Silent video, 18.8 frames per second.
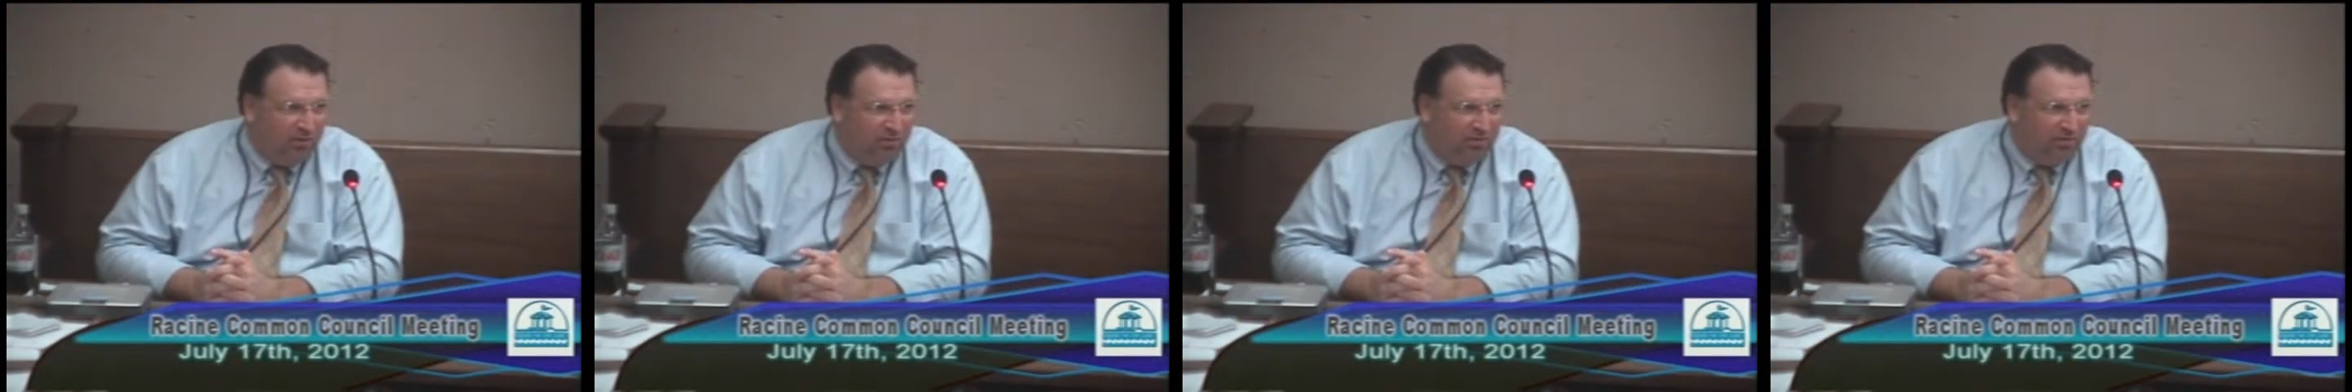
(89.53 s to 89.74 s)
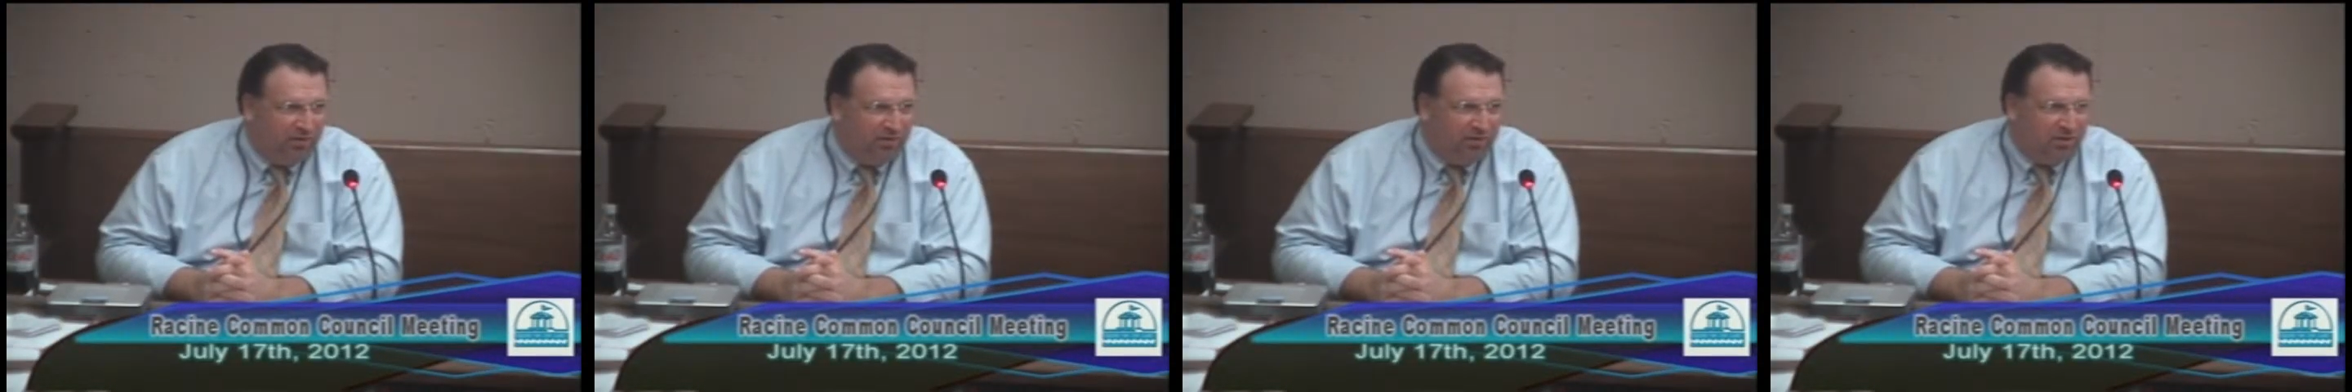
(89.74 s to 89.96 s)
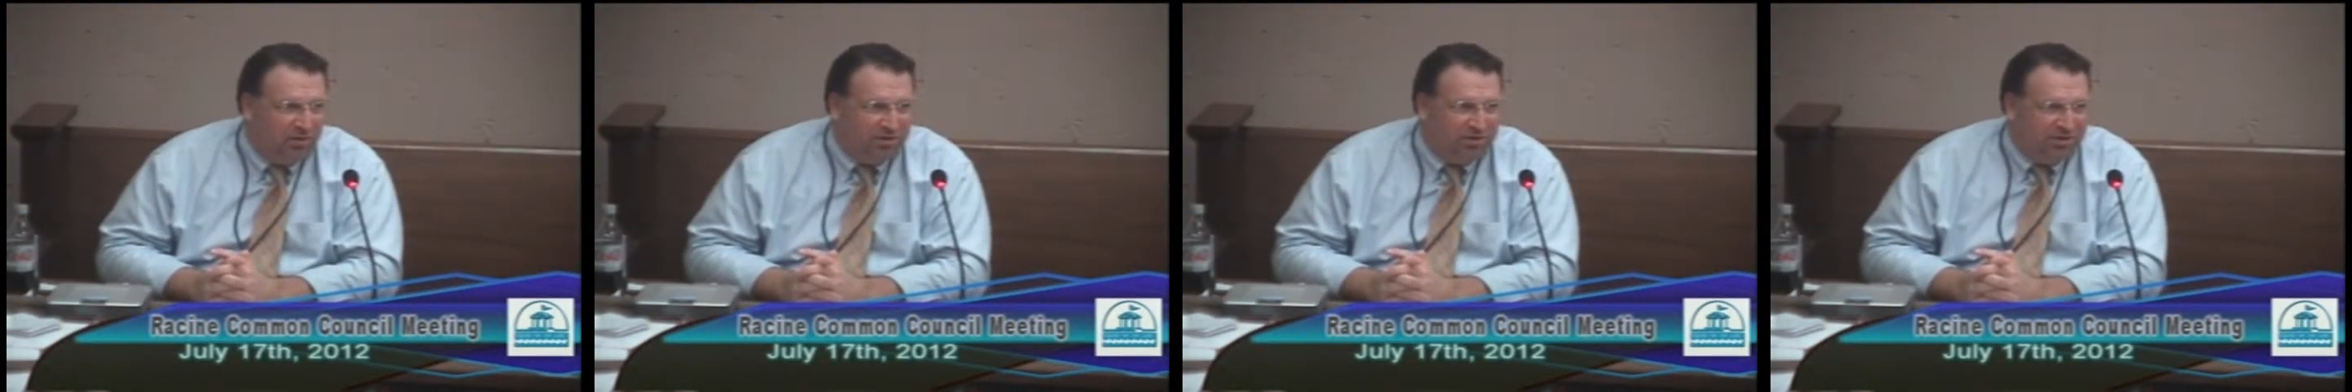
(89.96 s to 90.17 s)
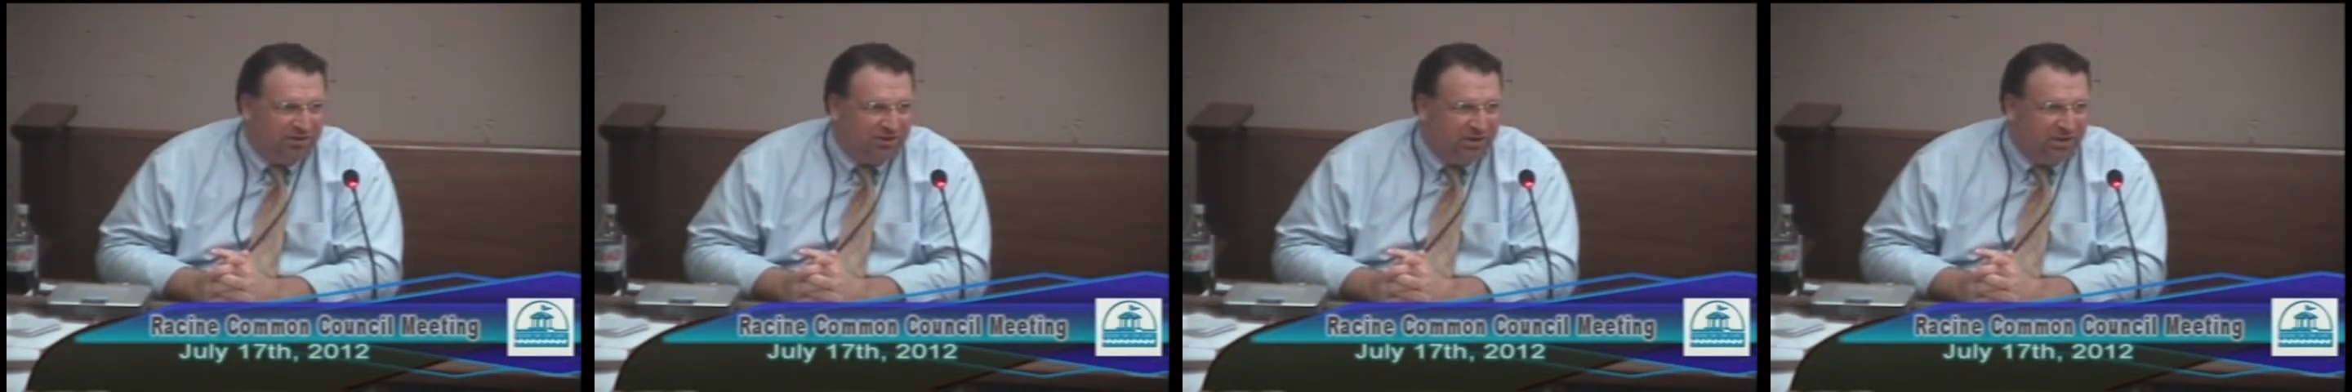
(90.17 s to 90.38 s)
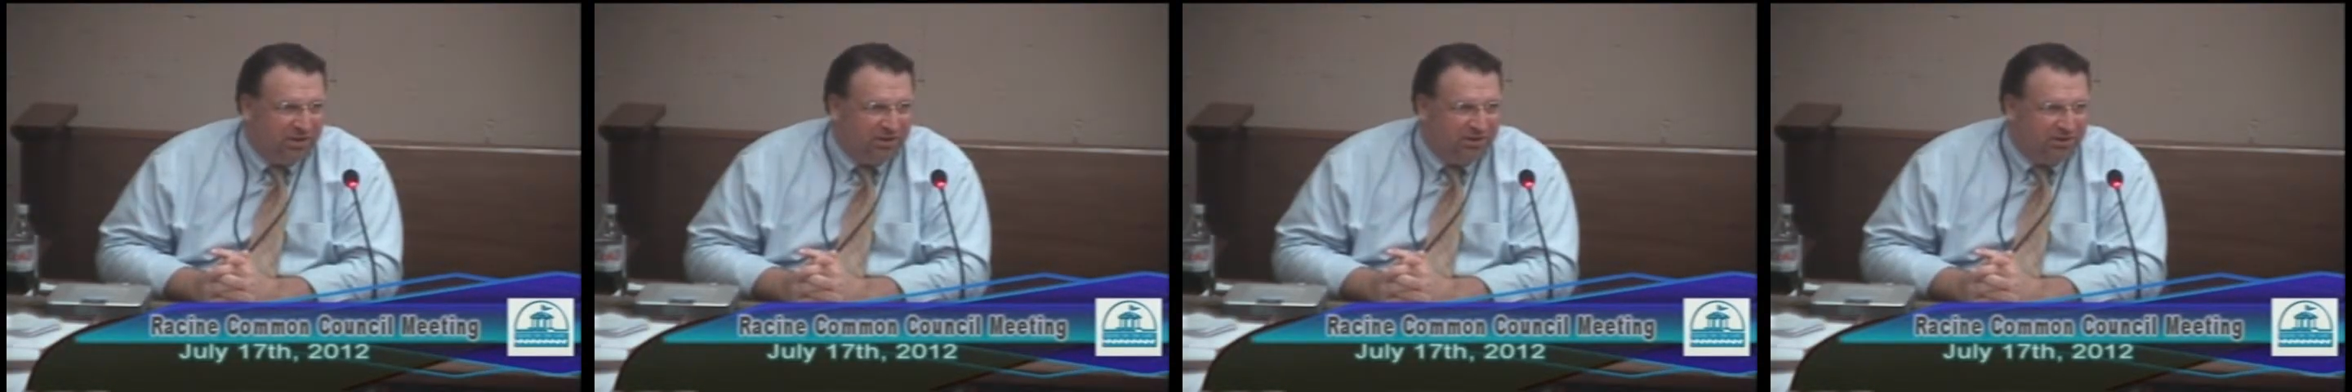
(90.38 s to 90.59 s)
for
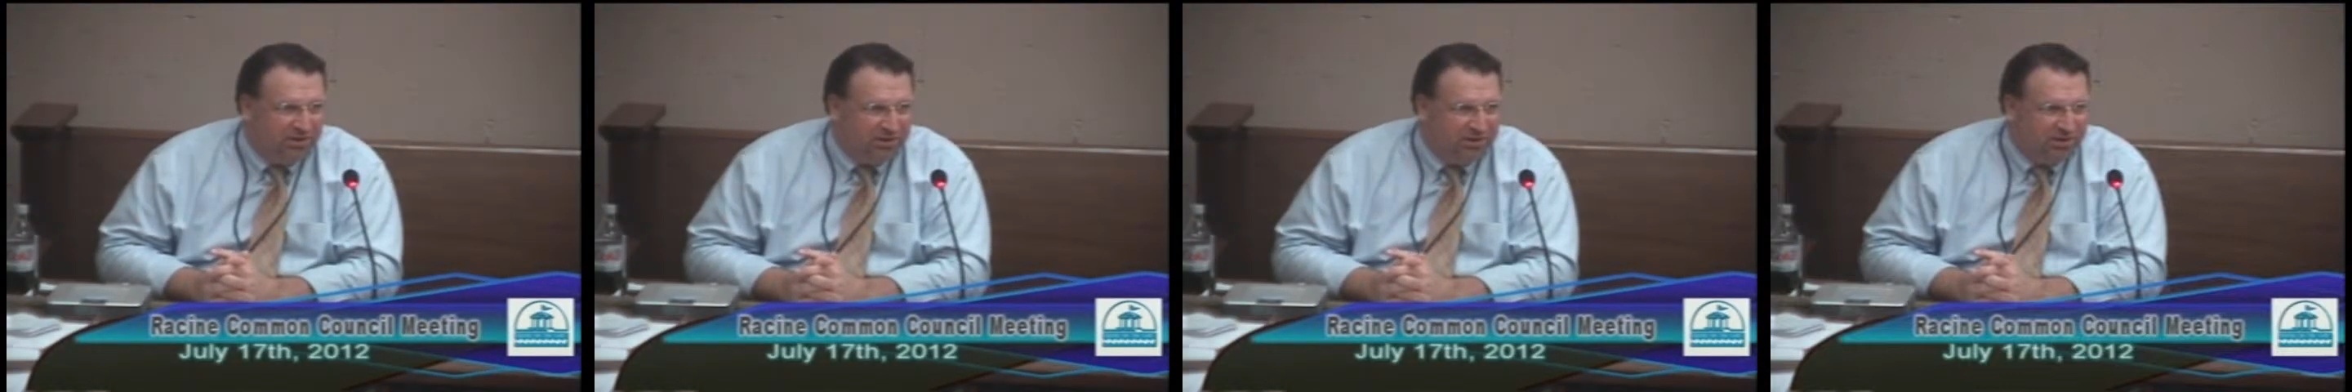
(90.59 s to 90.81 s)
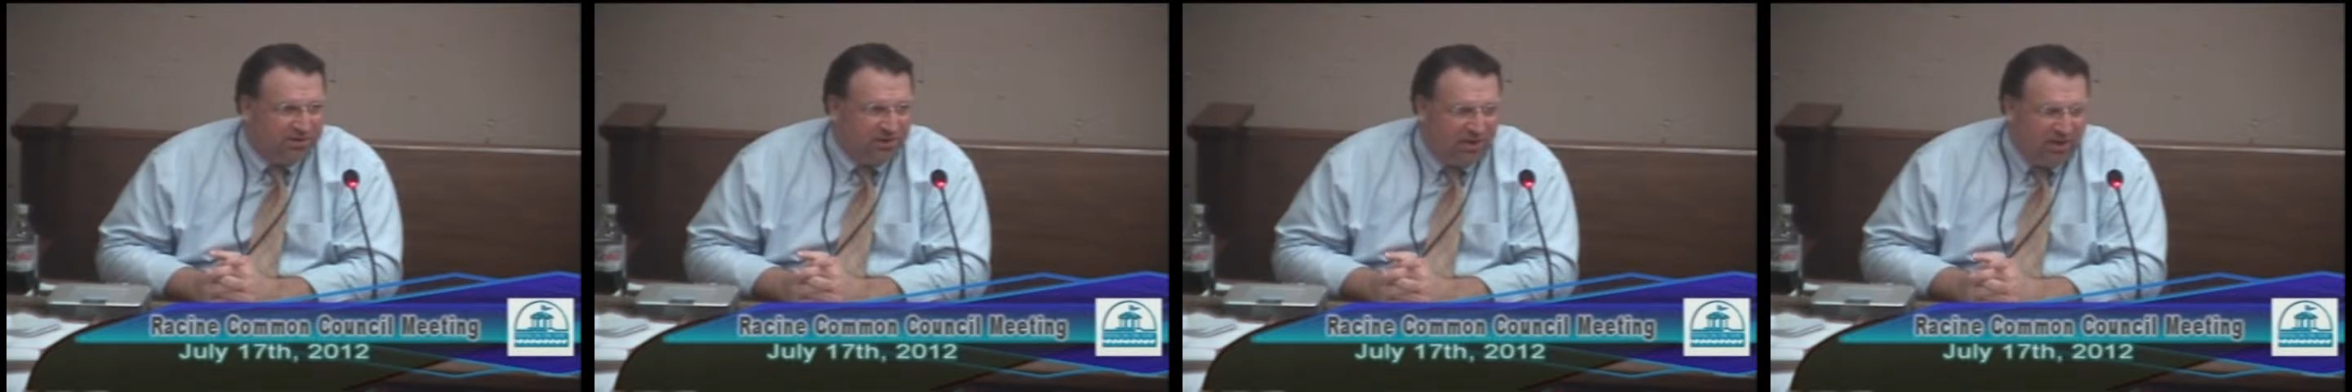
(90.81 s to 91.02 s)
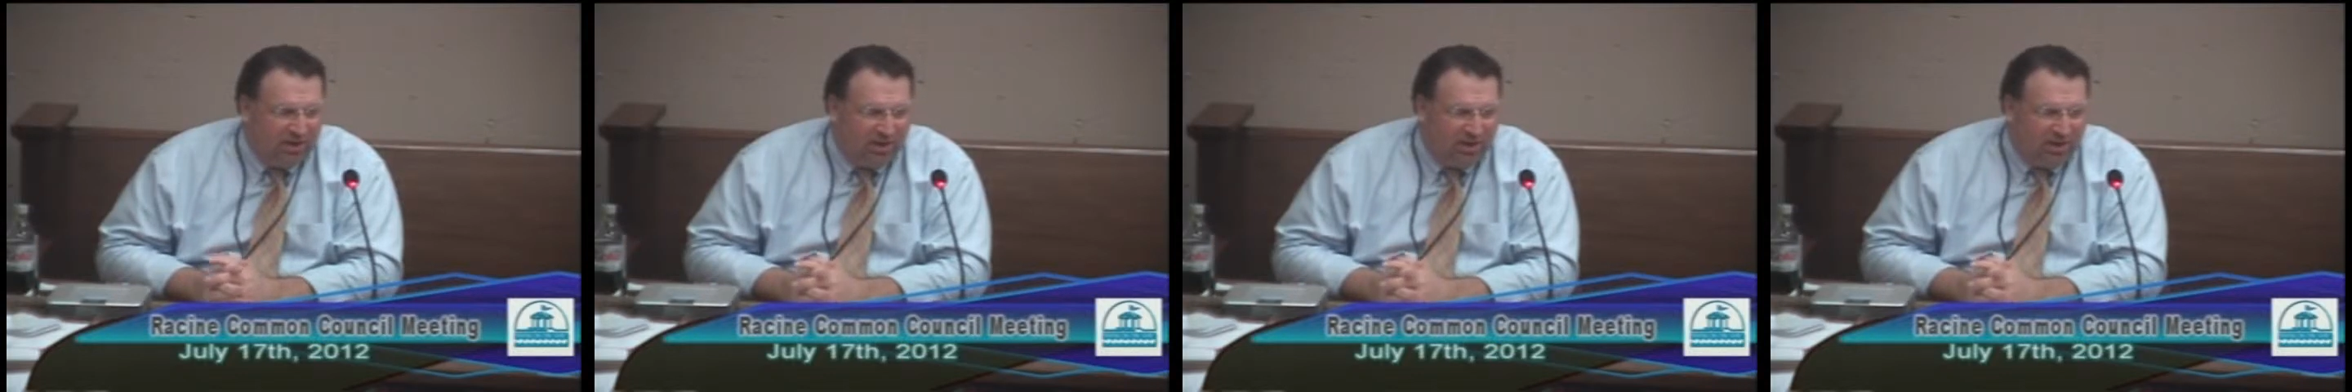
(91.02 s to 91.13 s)
negotiations.